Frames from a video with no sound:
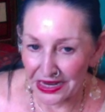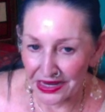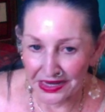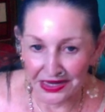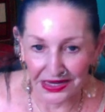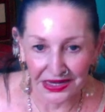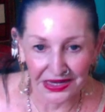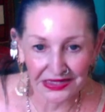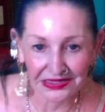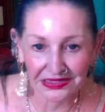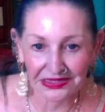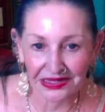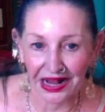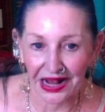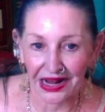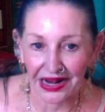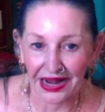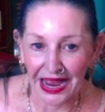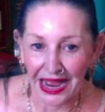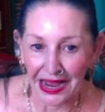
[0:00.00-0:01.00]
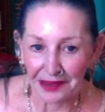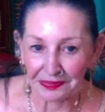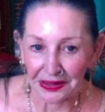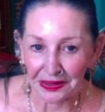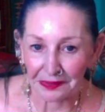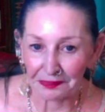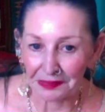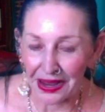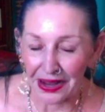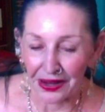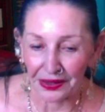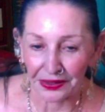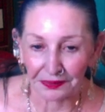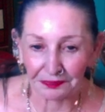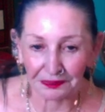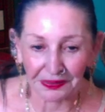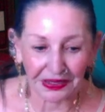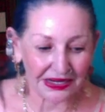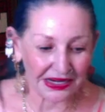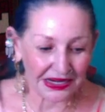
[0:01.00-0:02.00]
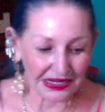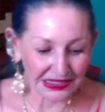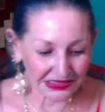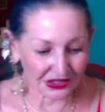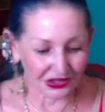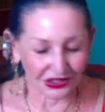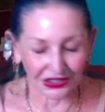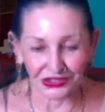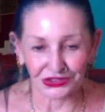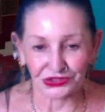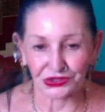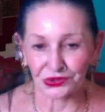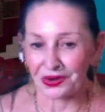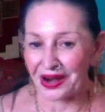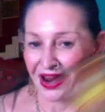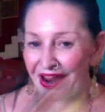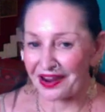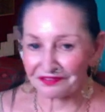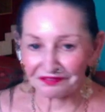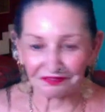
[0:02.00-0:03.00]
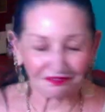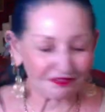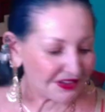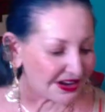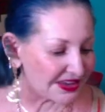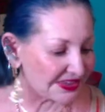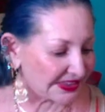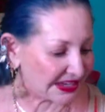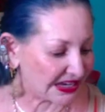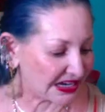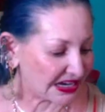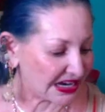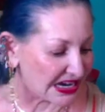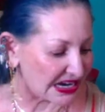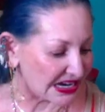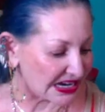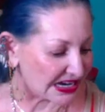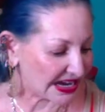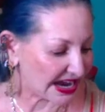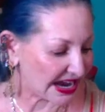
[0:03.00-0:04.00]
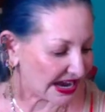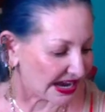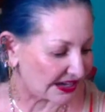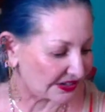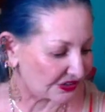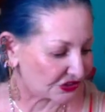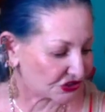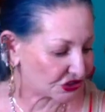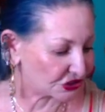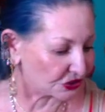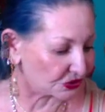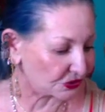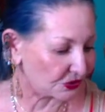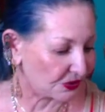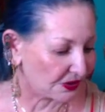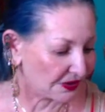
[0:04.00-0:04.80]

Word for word: He's not happy about it, but he's going to do everything he can to